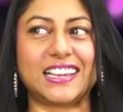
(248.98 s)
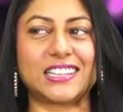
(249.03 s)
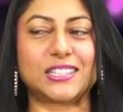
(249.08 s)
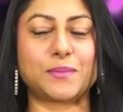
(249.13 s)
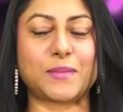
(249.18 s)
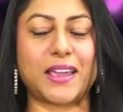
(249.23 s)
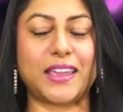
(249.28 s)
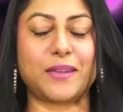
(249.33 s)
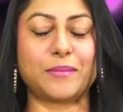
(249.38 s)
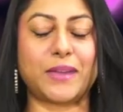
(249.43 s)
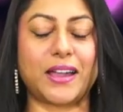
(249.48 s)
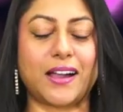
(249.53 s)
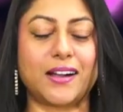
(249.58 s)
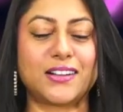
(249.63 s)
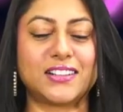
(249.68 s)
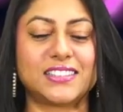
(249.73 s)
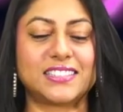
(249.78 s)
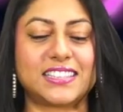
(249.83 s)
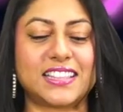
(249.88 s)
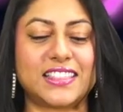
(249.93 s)
because my, my
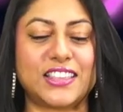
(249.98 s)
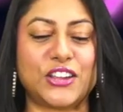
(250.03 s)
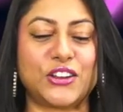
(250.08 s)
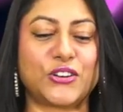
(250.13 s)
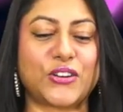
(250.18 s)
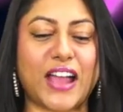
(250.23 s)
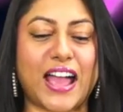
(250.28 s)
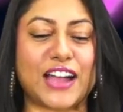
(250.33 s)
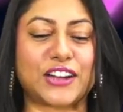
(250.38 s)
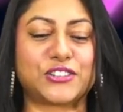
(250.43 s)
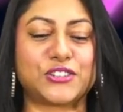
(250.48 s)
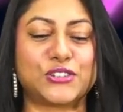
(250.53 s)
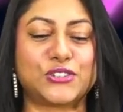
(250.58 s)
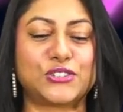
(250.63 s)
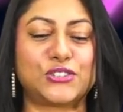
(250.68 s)
uncle is a theater actor.